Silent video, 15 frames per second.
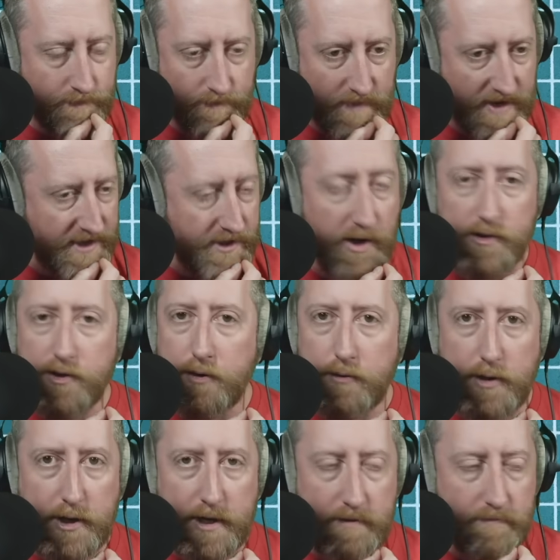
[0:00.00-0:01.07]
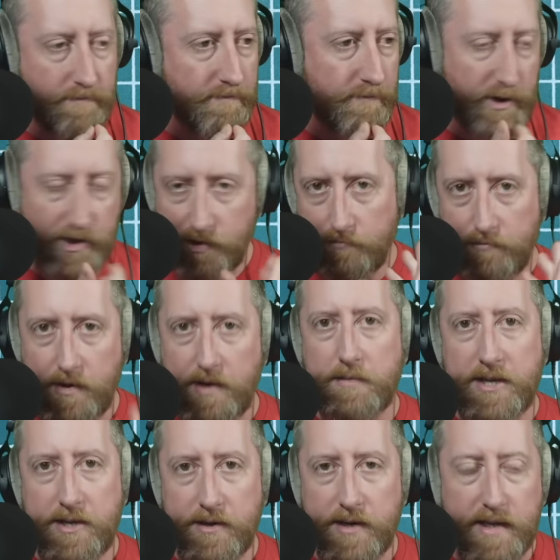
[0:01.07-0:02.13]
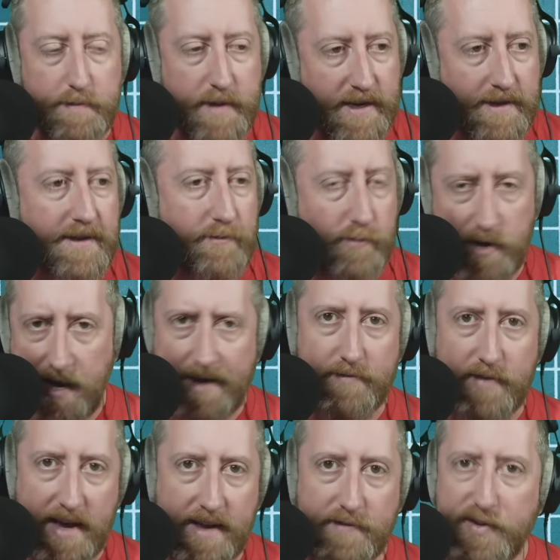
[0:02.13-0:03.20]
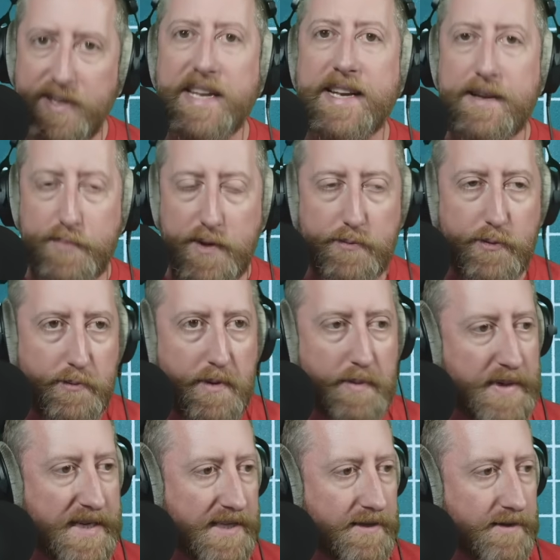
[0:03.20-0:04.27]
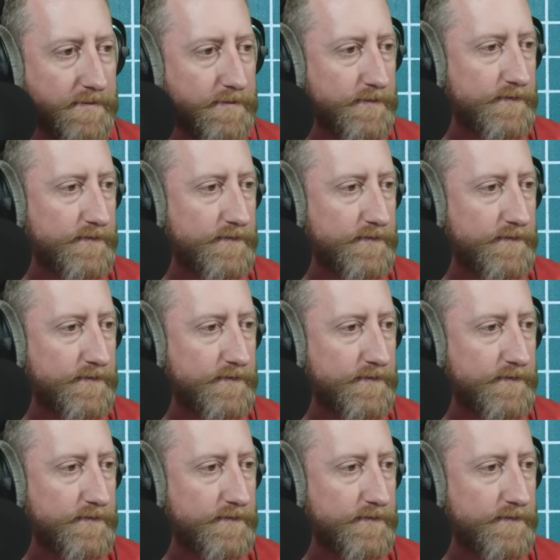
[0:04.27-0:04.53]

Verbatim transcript: That's also good, which, I mean, you'd expect it would have that. If it didn't, people would be pissed.